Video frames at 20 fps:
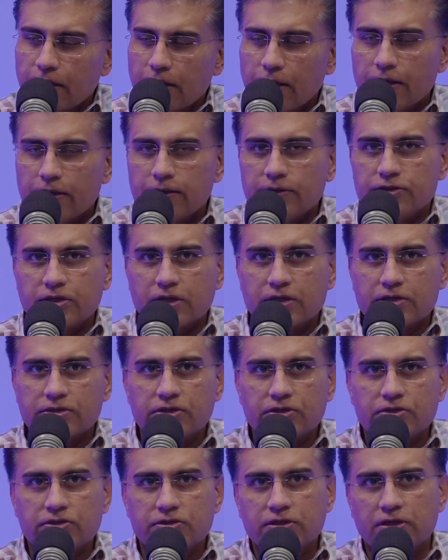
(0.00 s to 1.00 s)
In
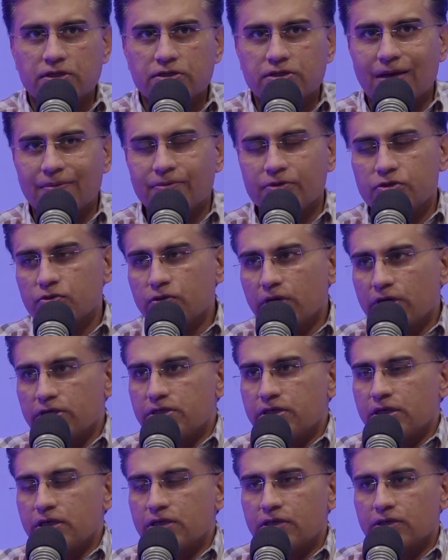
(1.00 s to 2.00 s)
Genesis uh, chapter
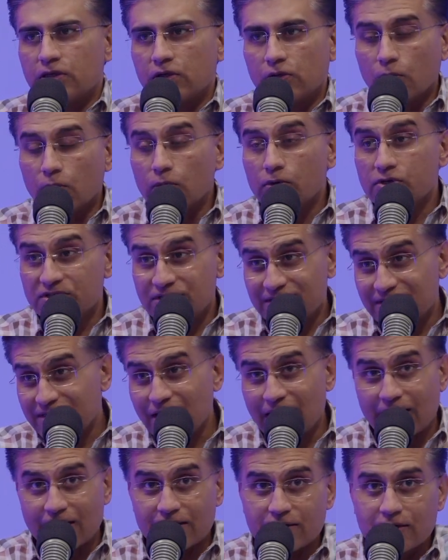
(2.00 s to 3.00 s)
2:18, and the Lord
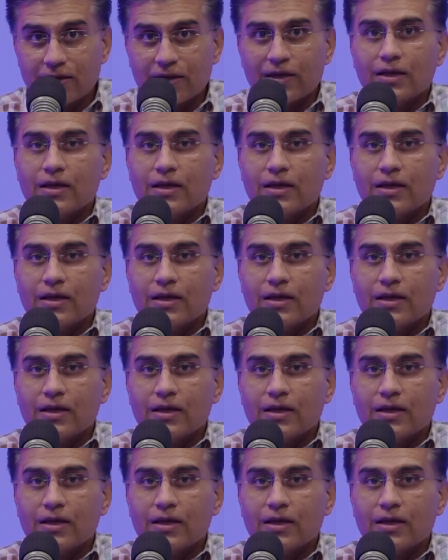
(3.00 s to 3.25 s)
said,